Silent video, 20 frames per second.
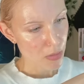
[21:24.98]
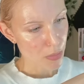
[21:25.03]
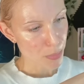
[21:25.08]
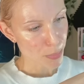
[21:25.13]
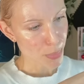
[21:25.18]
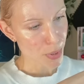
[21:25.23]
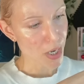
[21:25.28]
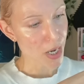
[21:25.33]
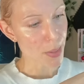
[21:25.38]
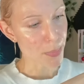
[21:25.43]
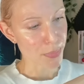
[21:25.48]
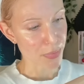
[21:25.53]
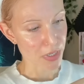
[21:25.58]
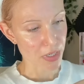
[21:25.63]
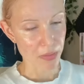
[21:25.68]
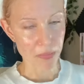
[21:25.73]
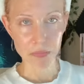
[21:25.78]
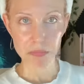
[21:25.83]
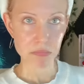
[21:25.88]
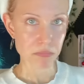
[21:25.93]
Poppy.
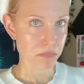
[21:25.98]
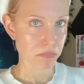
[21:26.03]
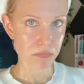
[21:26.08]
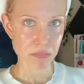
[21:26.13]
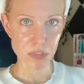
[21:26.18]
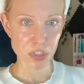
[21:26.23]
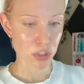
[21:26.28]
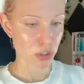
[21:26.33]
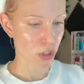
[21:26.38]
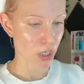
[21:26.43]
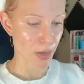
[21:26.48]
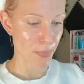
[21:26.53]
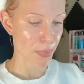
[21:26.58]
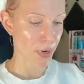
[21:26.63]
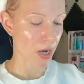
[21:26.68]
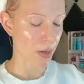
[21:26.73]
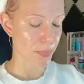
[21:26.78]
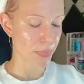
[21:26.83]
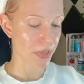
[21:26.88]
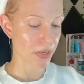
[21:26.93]
Let's try
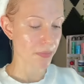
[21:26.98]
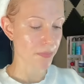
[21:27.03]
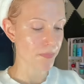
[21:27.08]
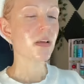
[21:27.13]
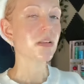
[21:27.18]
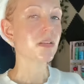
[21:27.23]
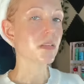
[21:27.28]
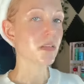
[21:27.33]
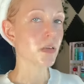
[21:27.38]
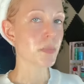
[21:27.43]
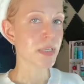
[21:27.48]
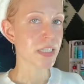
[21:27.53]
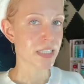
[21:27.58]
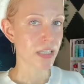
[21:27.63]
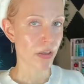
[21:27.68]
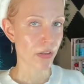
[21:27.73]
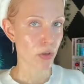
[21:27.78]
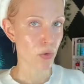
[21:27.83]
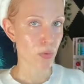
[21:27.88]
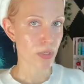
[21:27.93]
Poppy. Let me
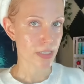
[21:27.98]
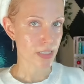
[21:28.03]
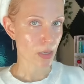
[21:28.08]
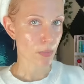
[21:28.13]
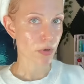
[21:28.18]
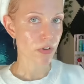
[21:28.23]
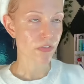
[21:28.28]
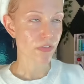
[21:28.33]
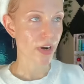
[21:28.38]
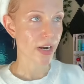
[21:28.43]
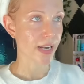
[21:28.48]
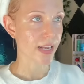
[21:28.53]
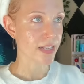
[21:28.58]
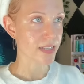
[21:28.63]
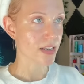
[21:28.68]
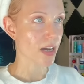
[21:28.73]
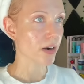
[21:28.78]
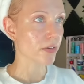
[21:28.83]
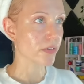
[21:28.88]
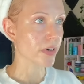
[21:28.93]
tell you what Summer Fridays
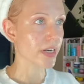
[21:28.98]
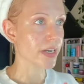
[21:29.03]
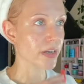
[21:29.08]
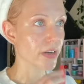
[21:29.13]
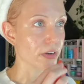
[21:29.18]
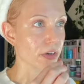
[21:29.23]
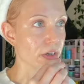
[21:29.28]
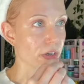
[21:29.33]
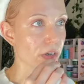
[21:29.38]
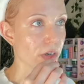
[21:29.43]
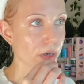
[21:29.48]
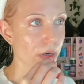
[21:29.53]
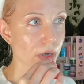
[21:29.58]
got right here.